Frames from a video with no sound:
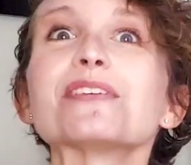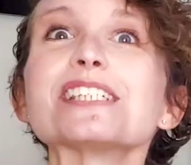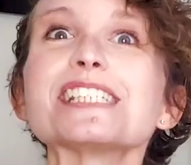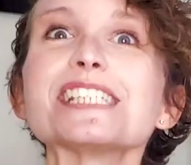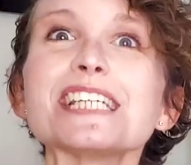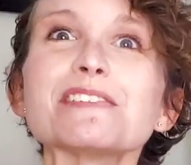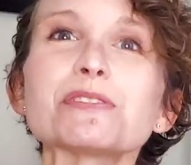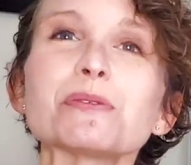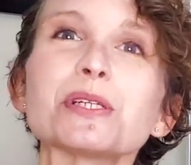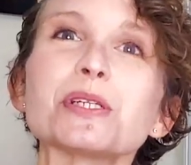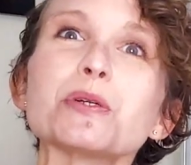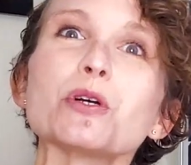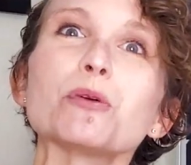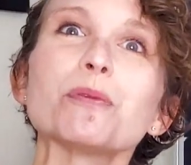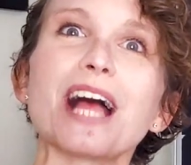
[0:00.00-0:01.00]
receives
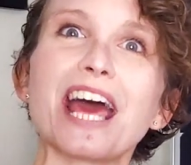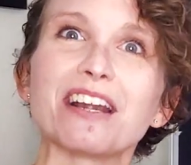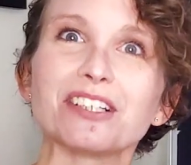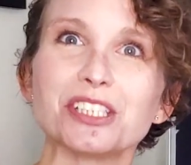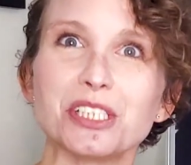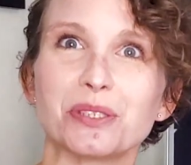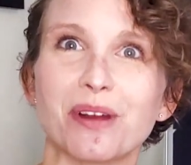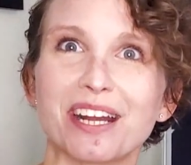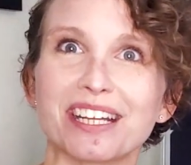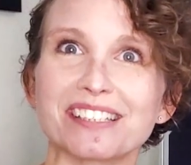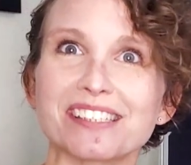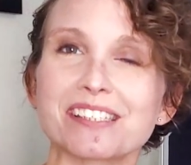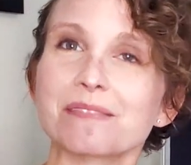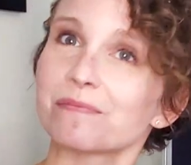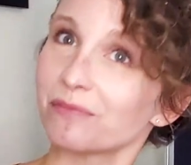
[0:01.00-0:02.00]
renewable energy
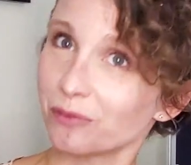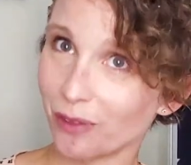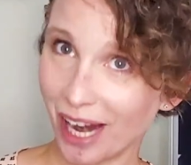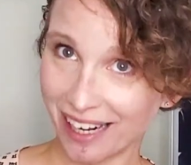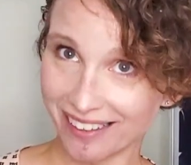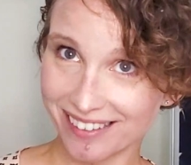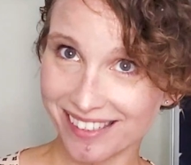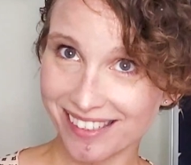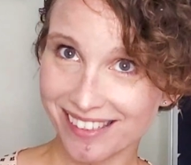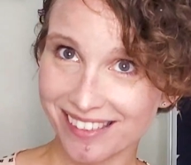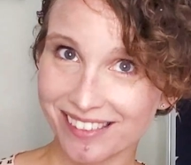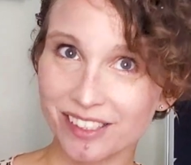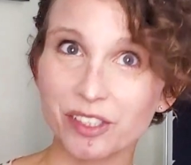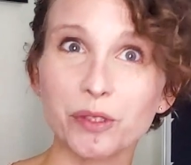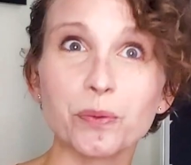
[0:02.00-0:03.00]
credits, RECs,
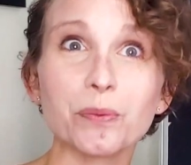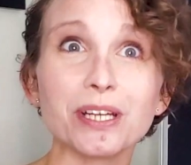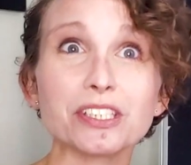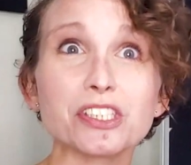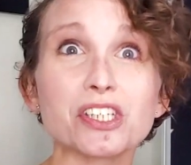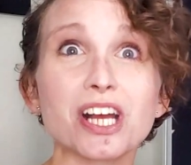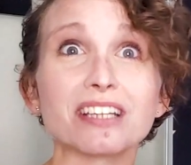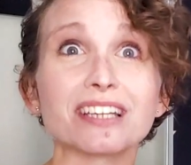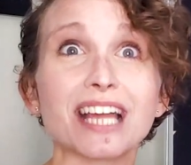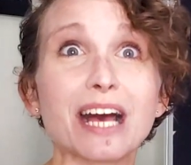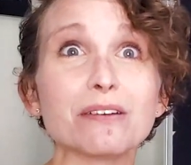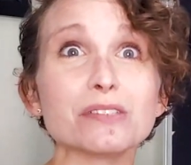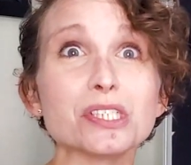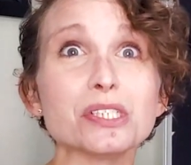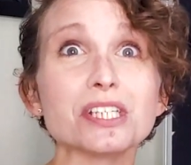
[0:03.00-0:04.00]
which
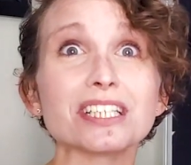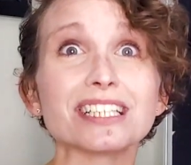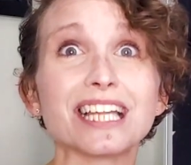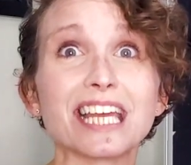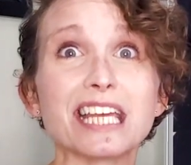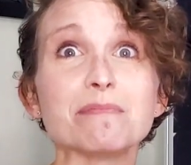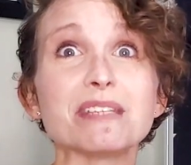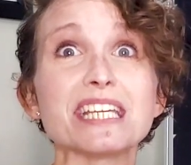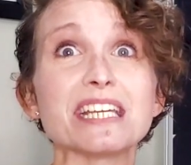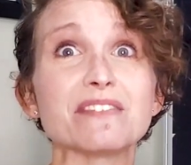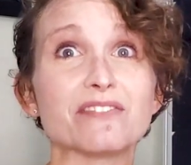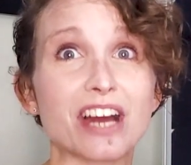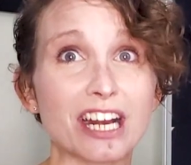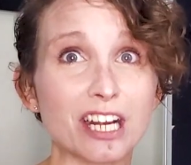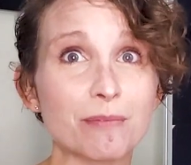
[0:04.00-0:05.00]
allows you to claim the
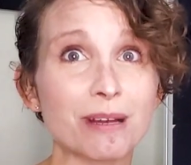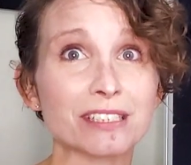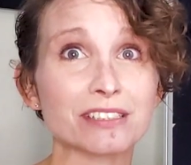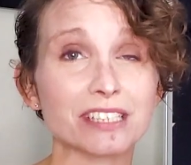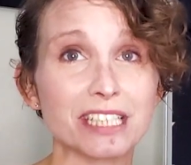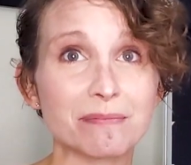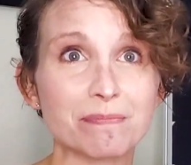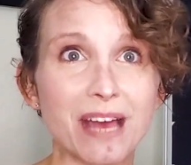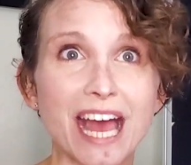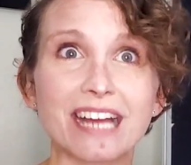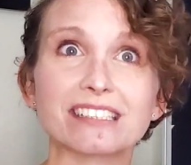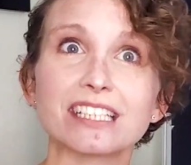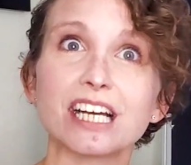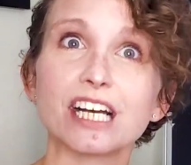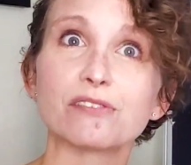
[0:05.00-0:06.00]
environmental
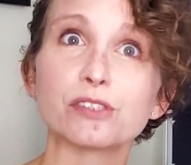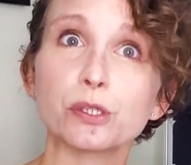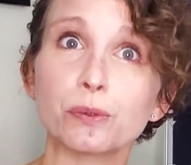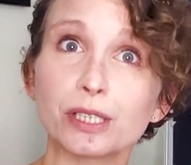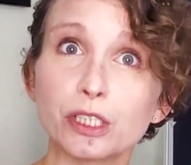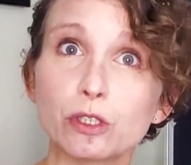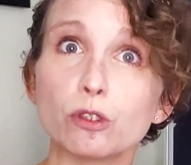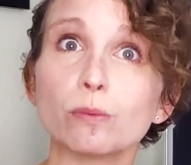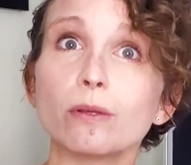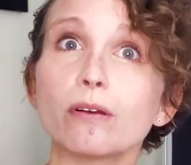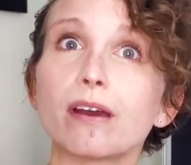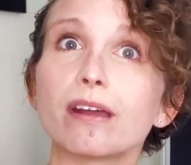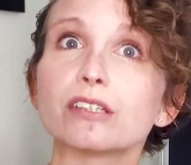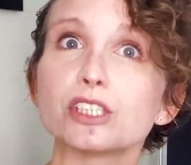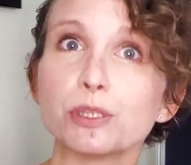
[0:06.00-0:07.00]
impact of your renewable
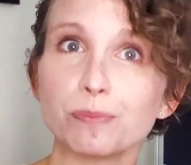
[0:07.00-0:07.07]
energy